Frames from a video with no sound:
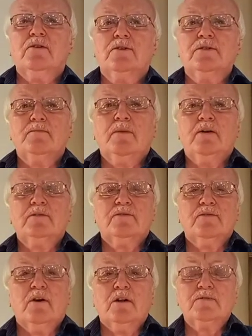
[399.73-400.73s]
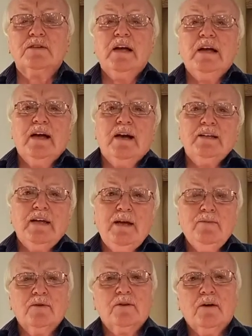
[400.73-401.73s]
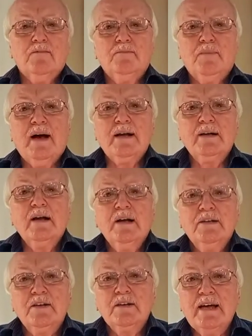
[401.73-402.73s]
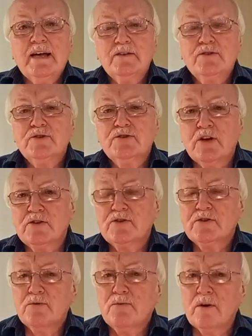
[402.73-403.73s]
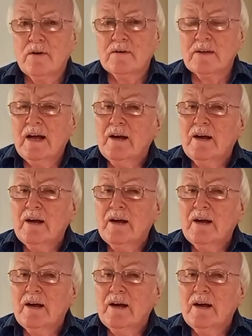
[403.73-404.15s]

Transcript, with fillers: on the Mount of Olives and he will come back again to judge the world.